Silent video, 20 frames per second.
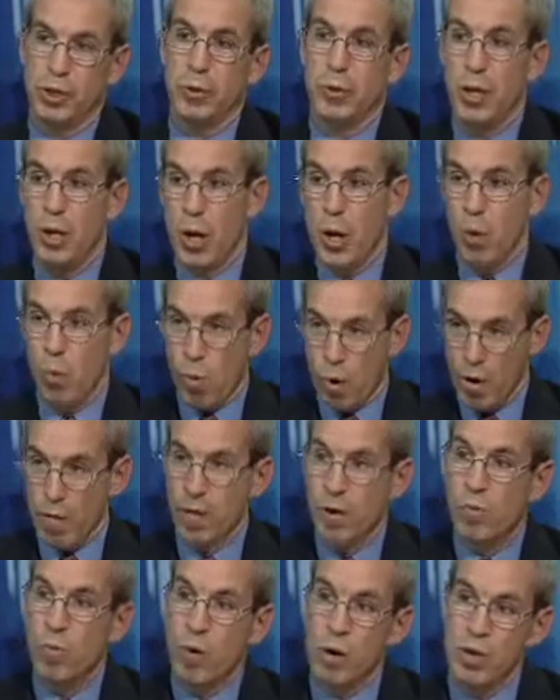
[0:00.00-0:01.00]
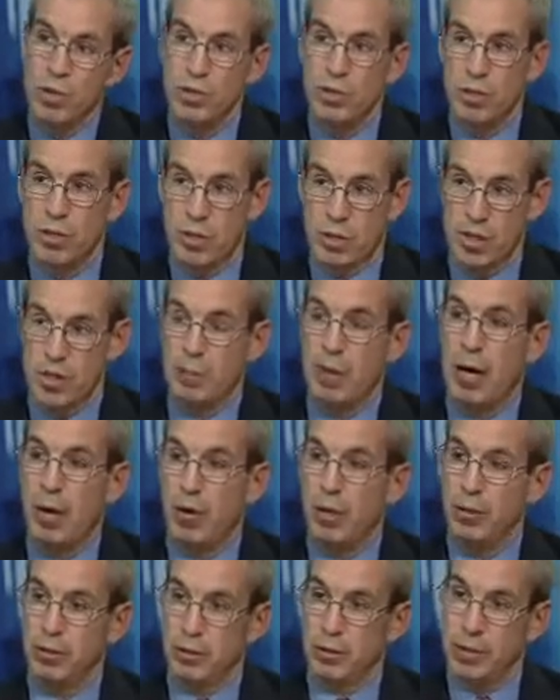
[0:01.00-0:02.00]
And one of them was the
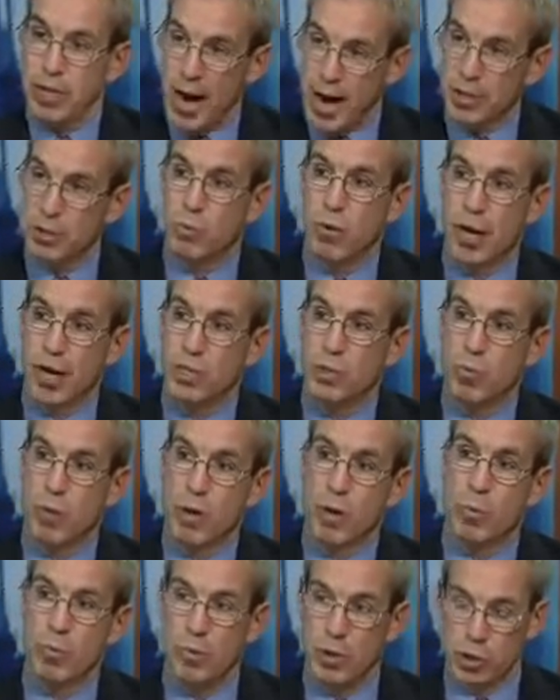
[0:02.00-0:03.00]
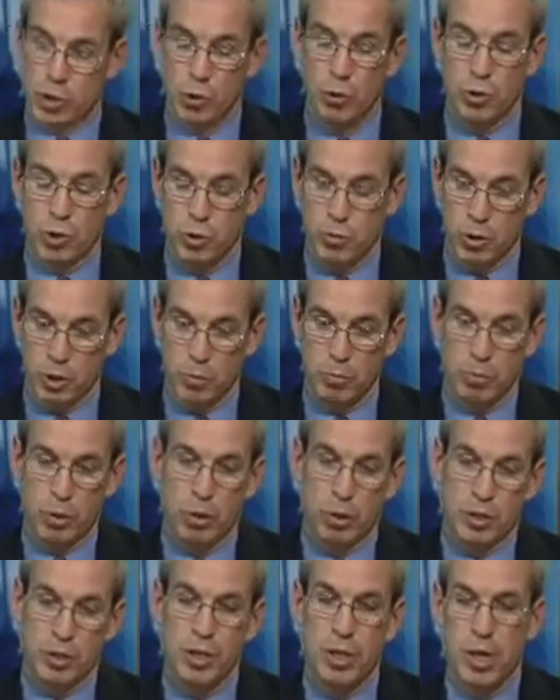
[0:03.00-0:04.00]
disparate tax rates when school districts
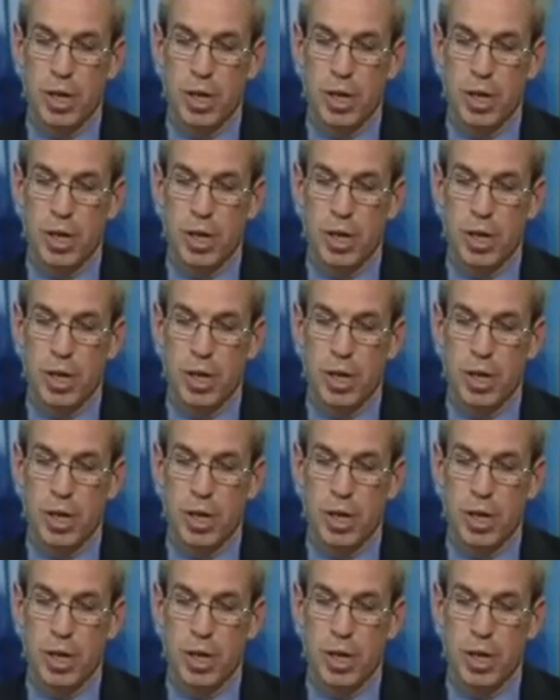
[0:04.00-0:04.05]
merge.